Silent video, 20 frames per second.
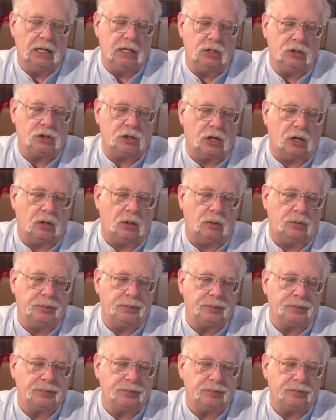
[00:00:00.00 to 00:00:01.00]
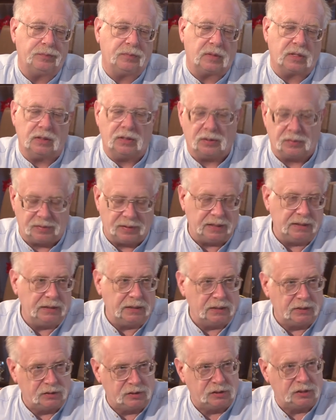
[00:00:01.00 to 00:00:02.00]
So the thing
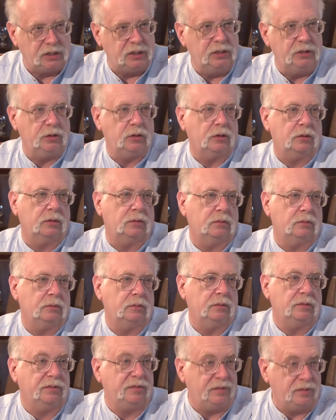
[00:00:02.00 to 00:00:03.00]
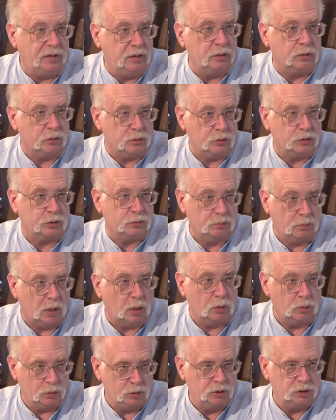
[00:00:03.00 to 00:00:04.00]
that a senior fears
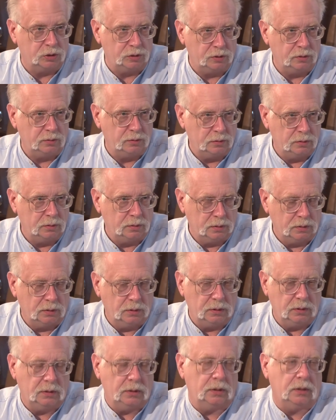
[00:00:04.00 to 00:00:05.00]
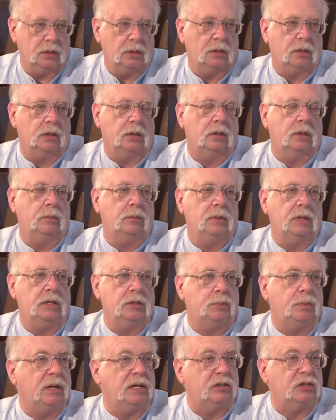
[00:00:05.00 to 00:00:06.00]
most
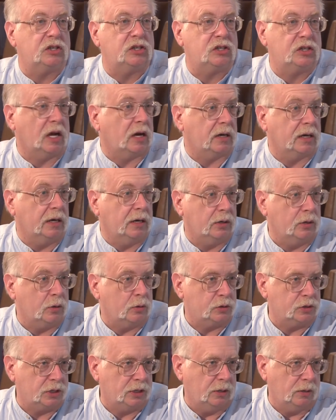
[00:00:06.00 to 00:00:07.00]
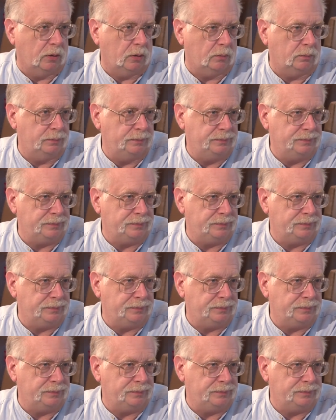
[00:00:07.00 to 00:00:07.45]
is being stuck in a nursing home.